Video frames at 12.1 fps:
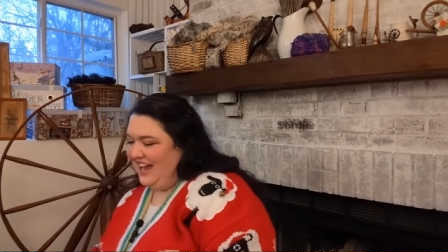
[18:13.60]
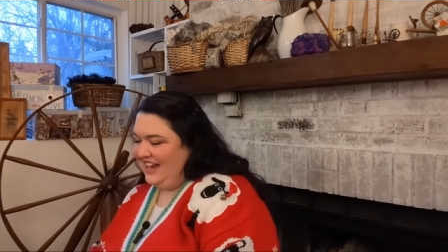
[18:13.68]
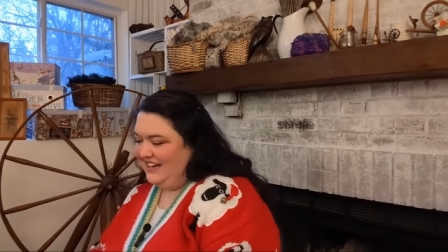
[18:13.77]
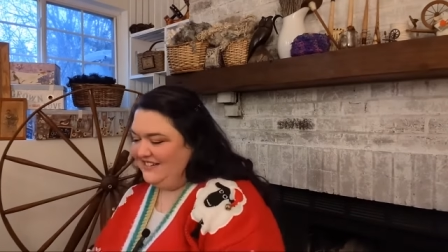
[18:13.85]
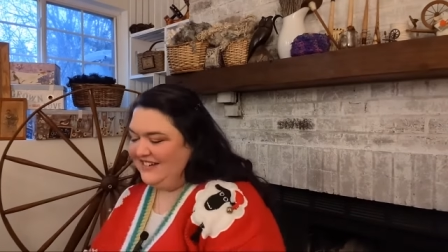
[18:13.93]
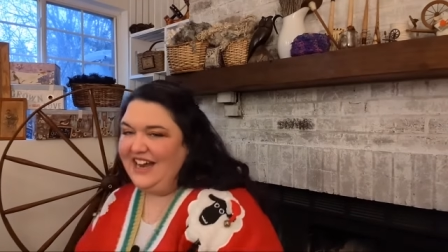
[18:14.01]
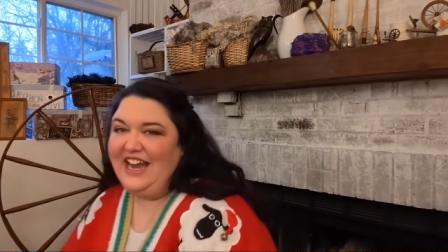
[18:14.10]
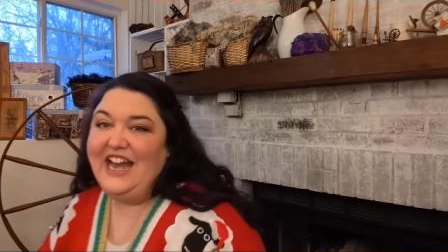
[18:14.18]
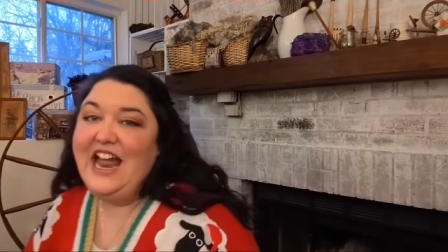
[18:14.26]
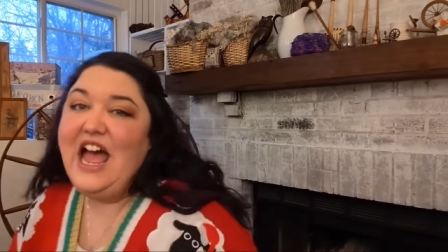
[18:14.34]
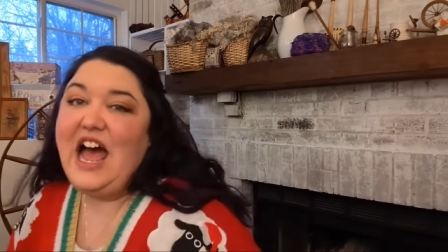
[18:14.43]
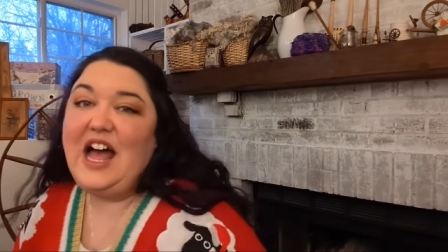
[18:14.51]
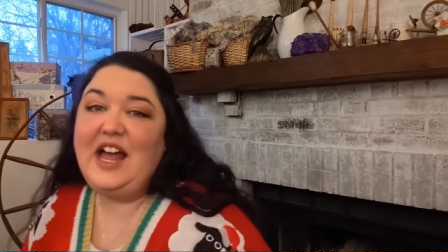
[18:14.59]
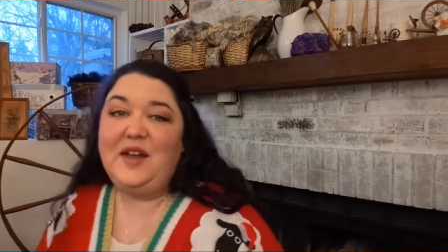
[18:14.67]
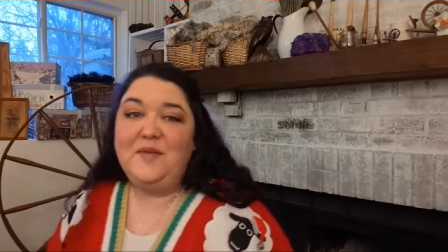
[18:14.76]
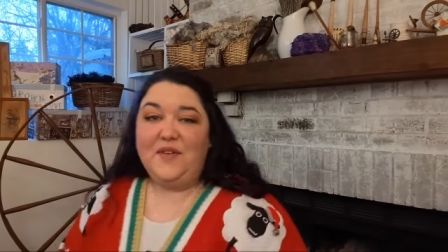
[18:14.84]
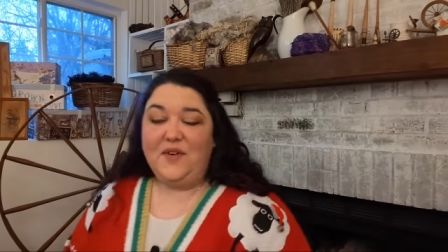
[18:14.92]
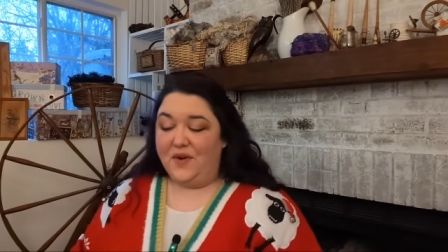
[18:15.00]
All right. I
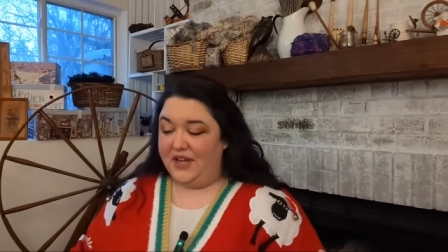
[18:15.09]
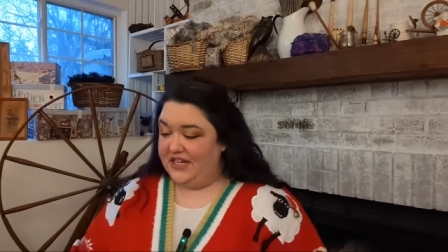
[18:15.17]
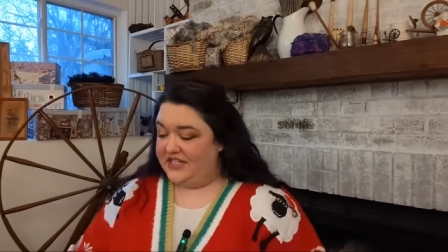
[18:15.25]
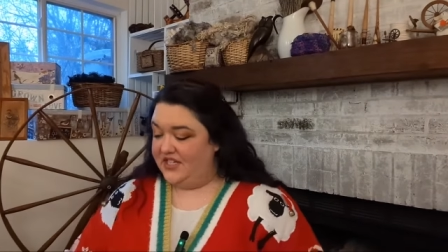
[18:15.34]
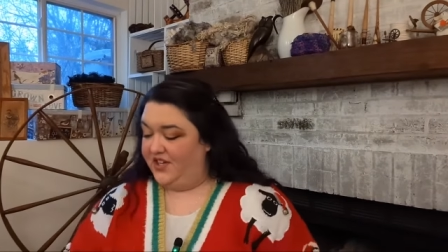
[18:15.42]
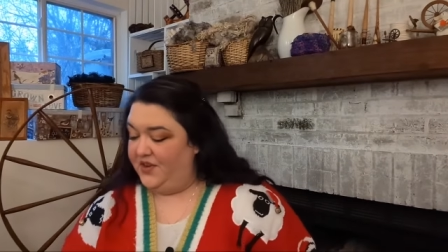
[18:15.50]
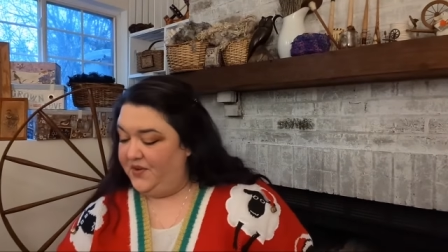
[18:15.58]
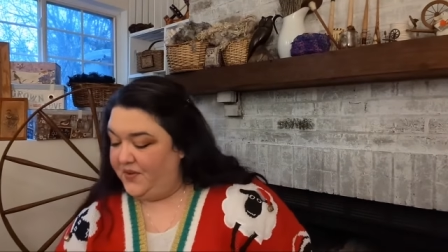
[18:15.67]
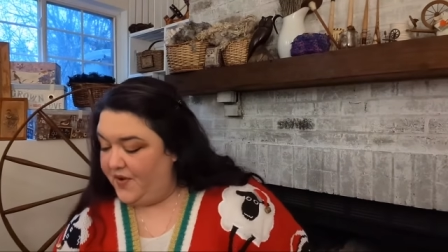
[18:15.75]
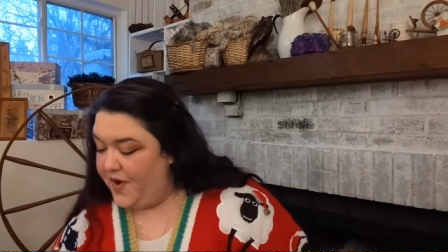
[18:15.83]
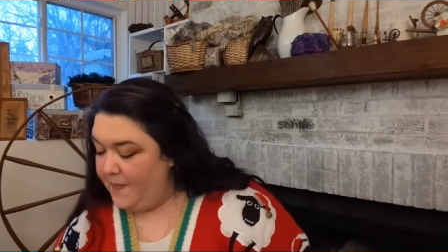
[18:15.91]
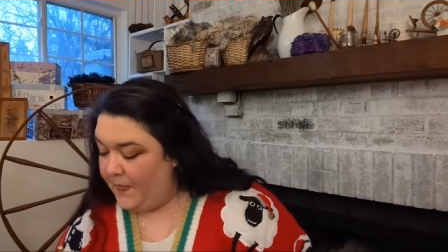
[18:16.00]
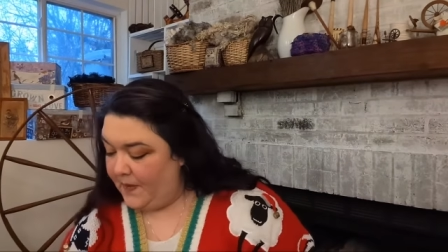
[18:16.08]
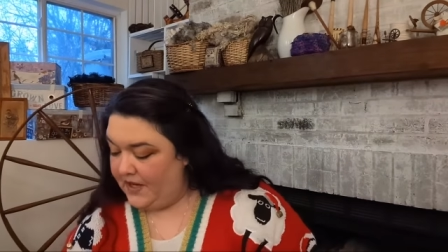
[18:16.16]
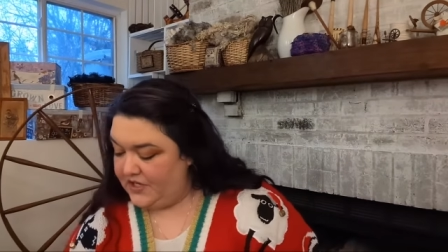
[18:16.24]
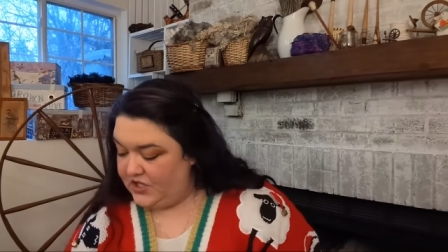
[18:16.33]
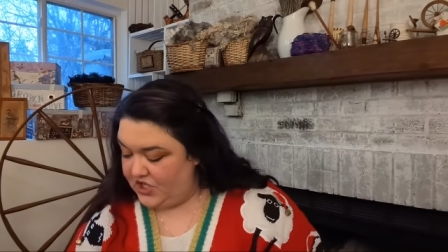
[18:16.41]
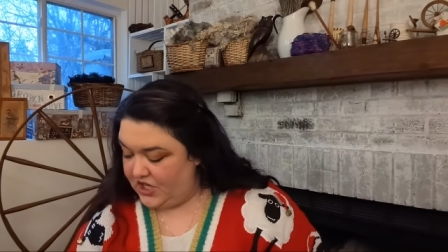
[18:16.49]
am going to
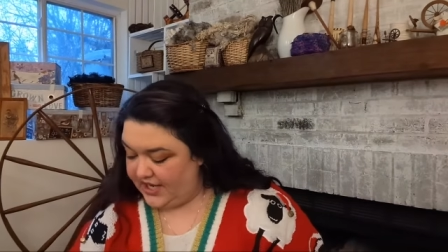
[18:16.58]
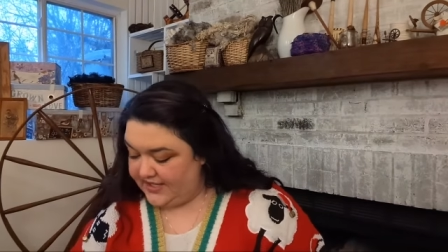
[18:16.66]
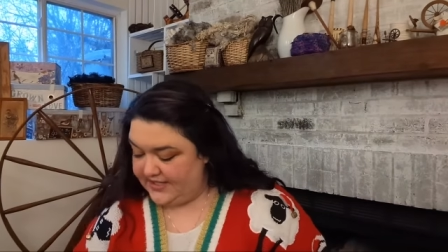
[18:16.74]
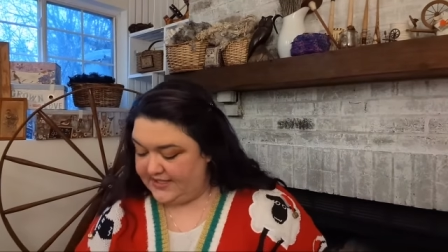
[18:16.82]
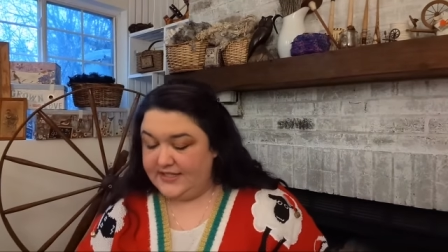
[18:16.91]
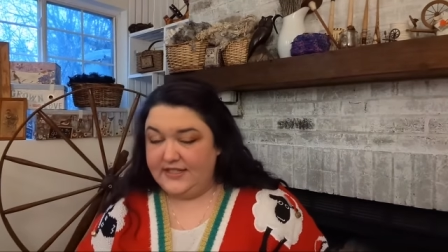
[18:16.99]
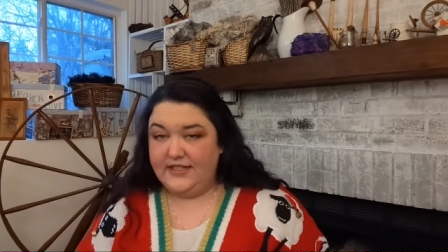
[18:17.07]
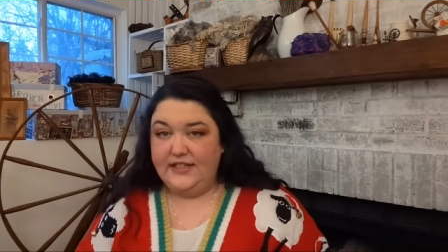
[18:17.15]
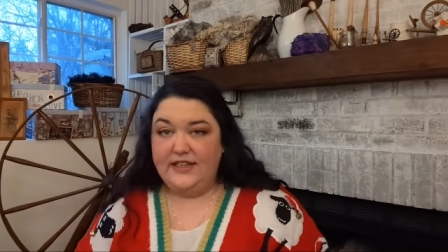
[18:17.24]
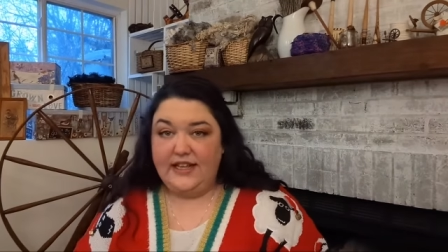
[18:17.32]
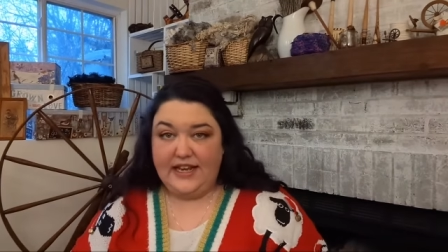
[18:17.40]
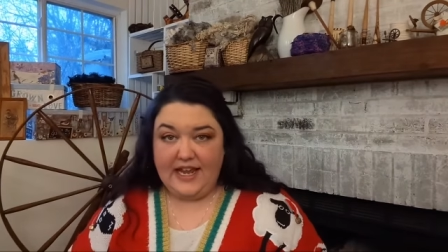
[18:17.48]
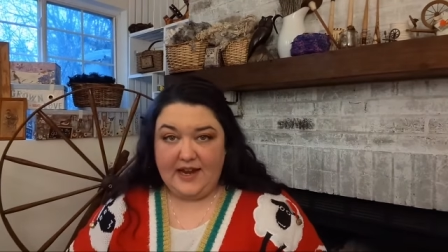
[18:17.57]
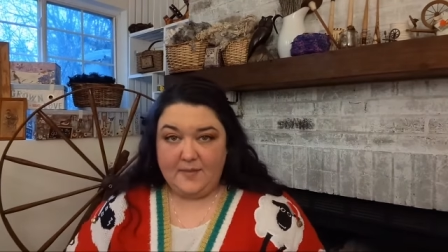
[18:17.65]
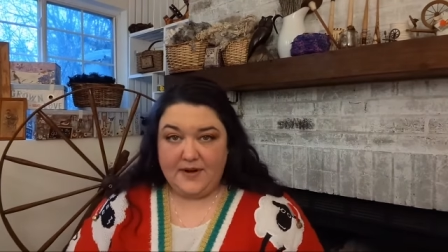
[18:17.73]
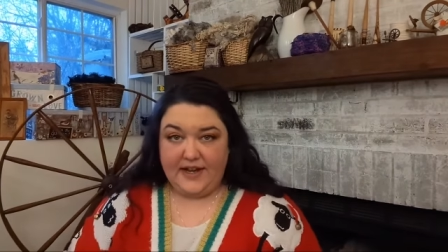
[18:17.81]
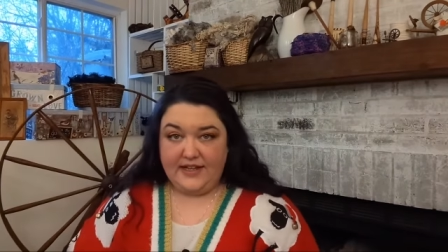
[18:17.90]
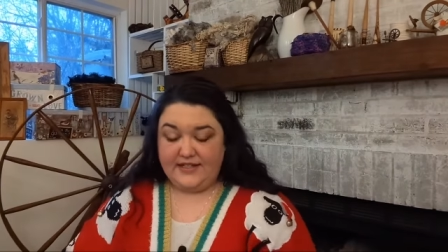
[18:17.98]
adjust the
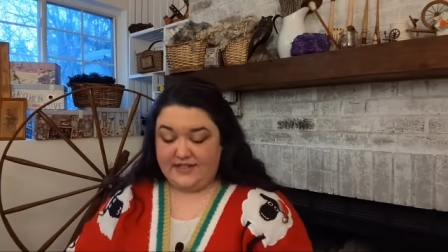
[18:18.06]
camera.